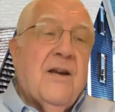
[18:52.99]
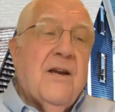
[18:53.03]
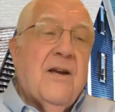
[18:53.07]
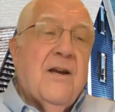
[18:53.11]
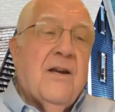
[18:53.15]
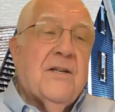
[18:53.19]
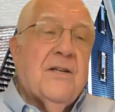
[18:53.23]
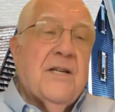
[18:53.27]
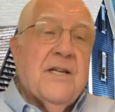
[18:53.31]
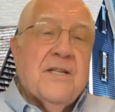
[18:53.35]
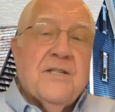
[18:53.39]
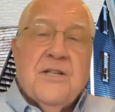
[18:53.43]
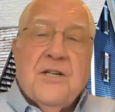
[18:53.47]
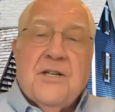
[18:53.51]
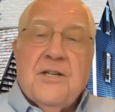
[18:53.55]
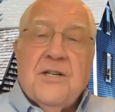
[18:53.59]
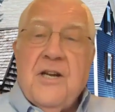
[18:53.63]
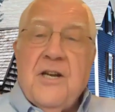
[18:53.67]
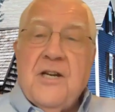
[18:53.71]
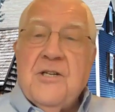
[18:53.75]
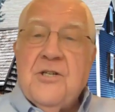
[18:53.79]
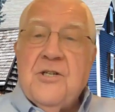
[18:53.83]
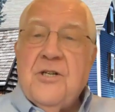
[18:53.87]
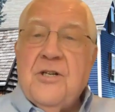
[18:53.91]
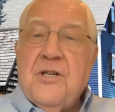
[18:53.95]
a
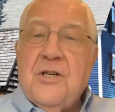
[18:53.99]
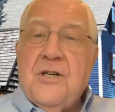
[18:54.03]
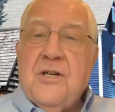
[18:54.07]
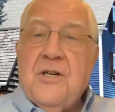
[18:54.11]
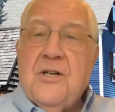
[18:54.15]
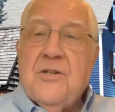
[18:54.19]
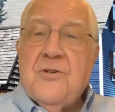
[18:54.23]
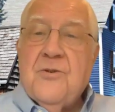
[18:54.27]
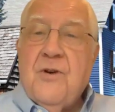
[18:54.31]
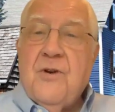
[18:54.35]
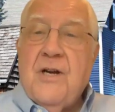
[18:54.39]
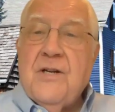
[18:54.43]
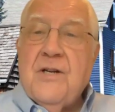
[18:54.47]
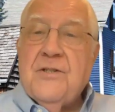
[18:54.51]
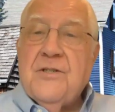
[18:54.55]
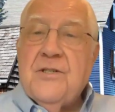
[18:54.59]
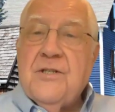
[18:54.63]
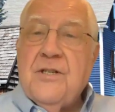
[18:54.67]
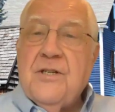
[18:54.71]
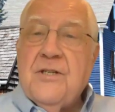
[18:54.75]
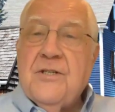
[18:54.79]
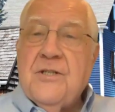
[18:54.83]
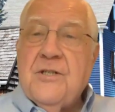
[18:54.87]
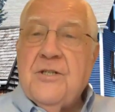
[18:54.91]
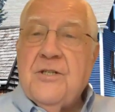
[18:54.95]
designation in a trust
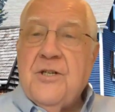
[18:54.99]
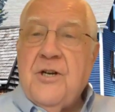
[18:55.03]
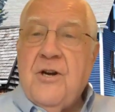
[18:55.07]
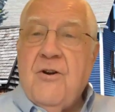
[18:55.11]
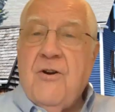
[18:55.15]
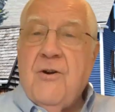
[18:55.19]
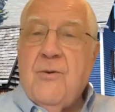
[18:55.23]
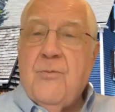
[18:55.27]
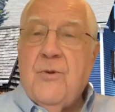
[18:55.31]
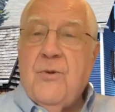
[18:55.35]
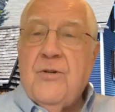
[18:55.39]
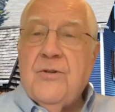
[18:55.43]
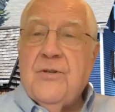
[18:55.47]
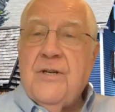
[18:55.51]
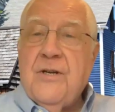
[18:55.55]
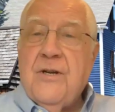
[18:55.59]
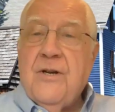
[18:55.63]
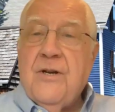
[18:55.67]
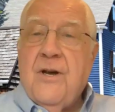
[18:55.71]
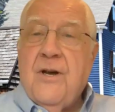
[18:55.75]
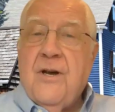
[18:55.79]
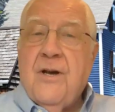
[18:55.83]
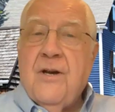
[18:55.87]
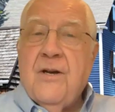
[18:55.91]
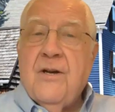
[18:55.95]
as a charitable
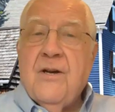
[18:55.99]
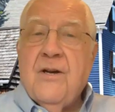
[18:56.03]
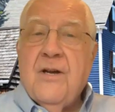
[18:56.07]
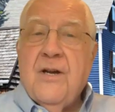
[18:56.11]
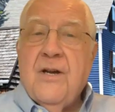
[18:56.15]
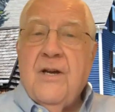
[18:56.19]
uh,